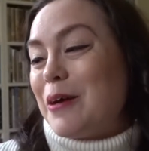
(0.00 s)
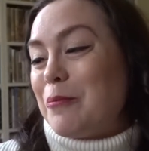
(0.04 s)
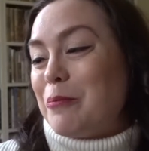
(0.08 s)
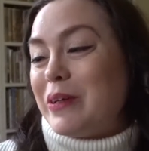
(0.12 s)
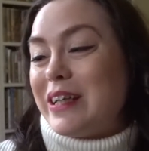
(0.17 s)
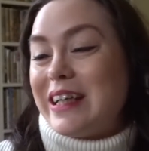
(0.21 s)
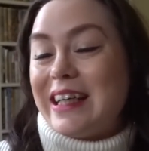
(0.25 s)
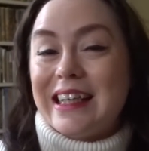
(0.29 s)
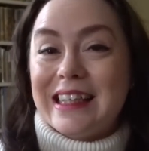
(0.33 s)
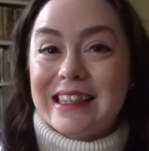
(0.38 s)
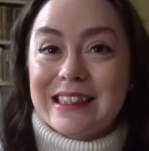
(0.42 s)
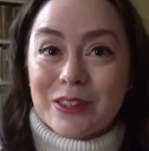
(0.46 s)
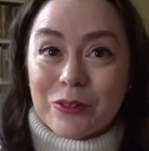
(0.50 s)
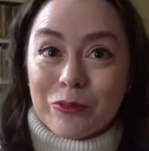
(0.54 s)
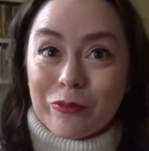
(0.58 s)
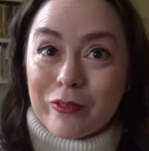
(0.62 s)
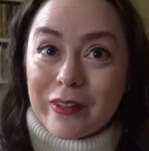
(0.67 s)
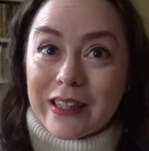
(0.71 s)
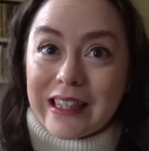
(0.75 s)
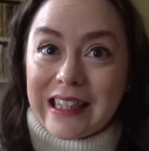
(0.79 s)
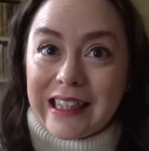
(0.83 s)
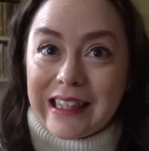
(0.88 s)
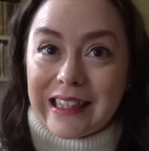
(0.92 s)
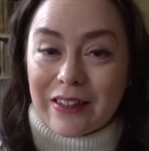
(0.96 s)
but it is a
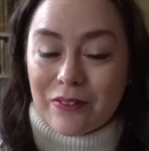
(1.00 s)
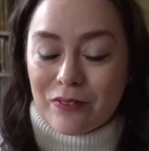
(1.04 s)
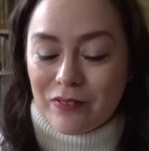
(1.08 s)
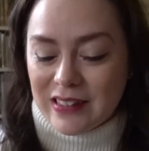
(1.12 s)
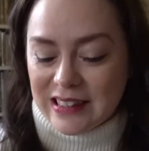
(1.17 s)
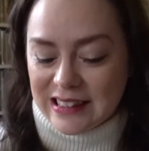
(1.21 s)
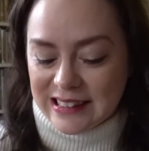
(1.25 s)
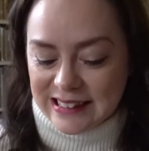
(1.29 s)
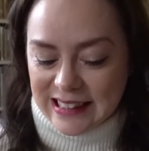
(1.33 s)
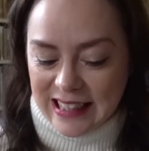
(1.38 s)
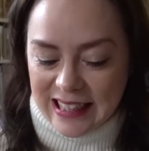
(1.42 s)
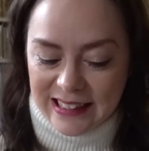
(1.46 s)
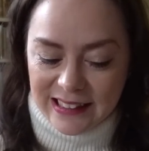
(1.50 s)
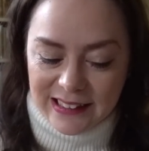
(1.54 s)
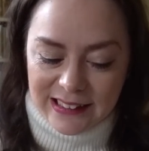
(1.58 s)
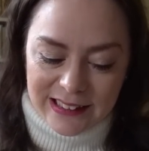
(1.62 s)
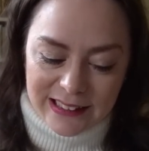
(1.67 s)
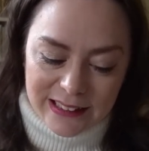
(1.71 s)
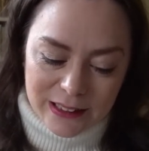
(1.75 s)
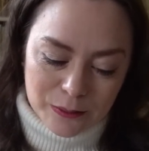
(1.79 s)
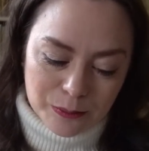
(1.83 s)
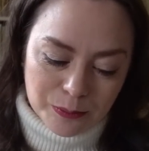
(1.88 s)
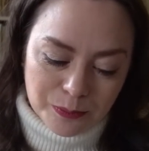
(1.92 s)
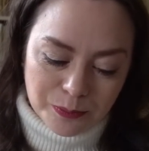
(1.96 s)
really lovely
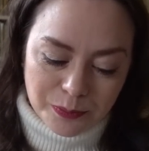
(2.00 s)
scent.